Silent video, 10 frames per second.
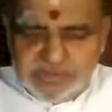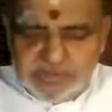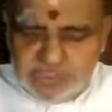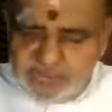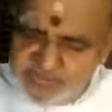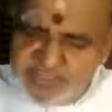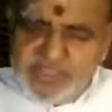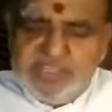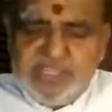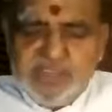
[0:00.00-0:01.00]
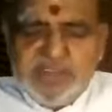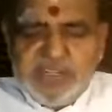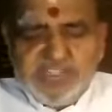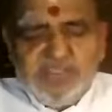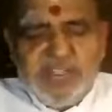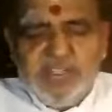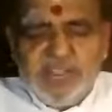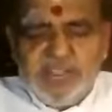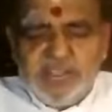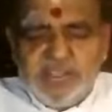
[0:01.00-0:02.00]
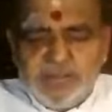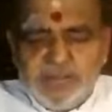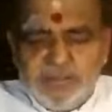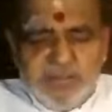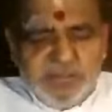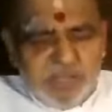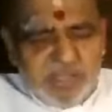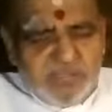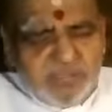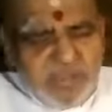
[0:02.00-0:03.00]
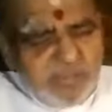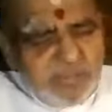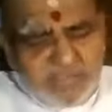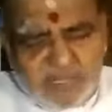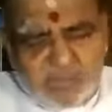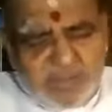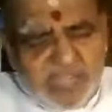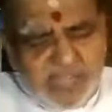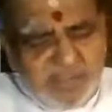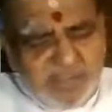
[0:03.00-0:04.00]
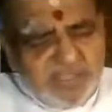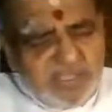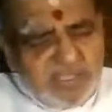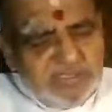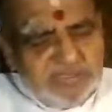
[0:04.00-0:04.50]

definitely required. That's why before every mantra, pranayama is there.